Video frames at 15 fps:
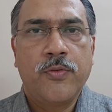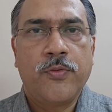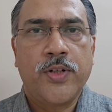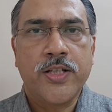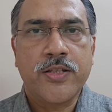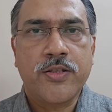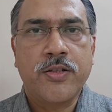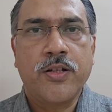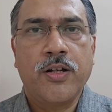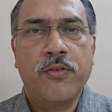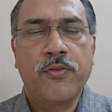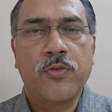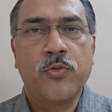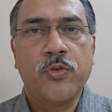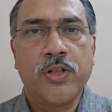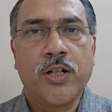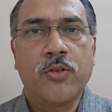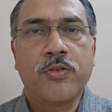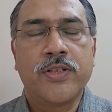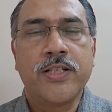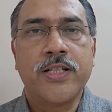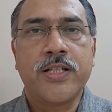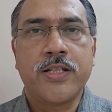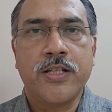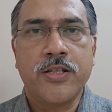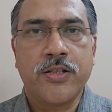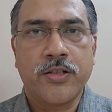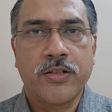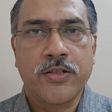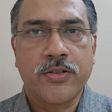Once you have ruled out this
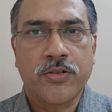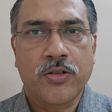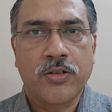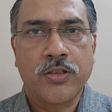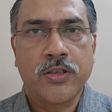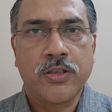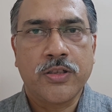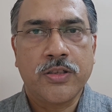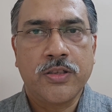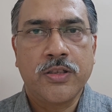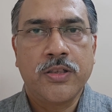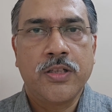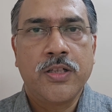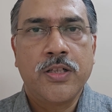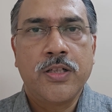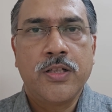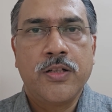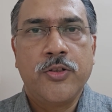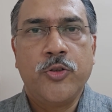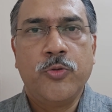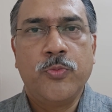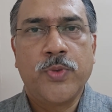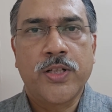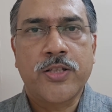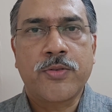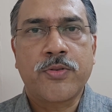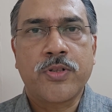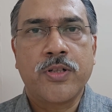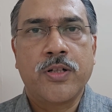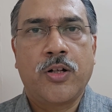seizure disorder, you
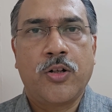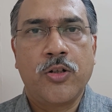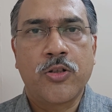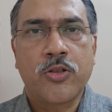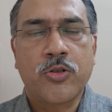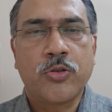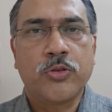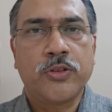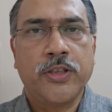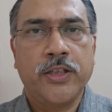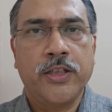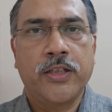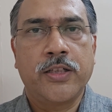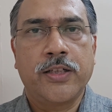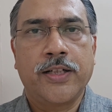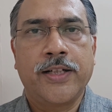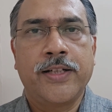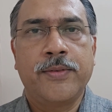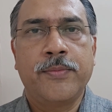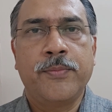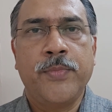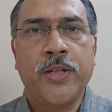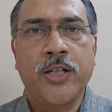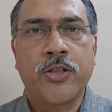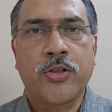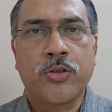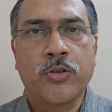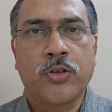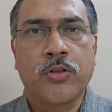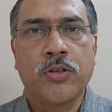must also think and make
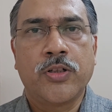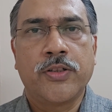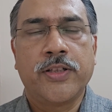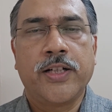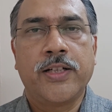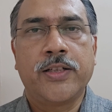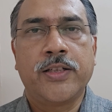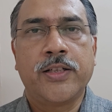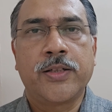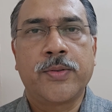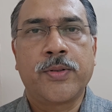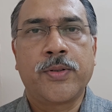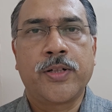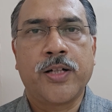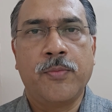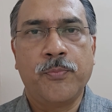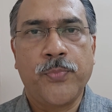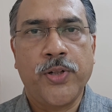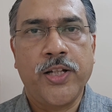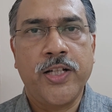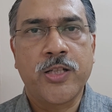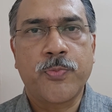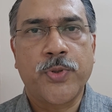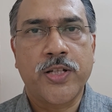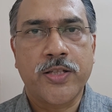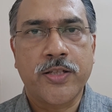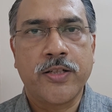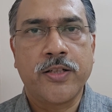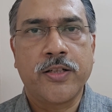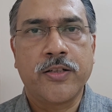sure that the complaints
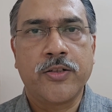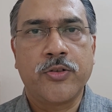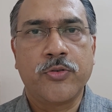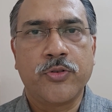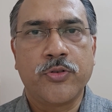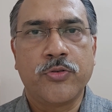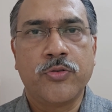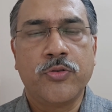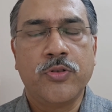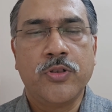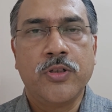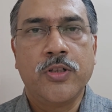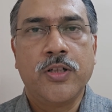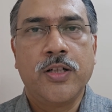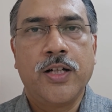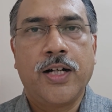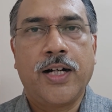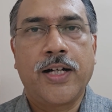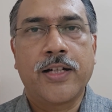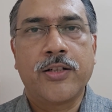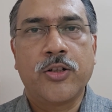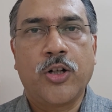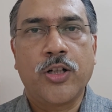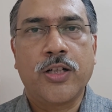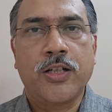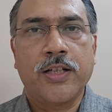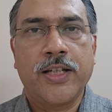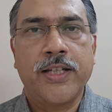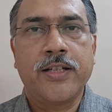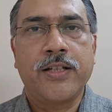presented to you are not
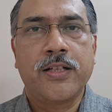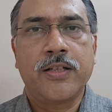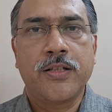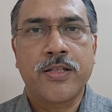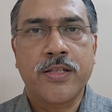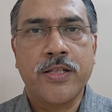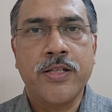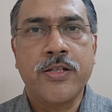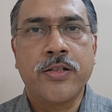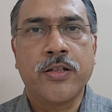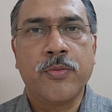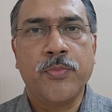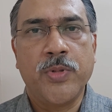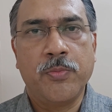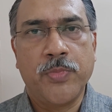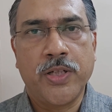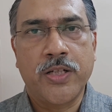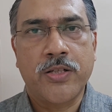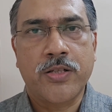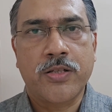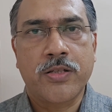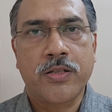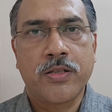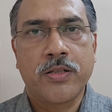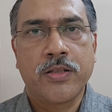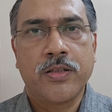like seizure mimics.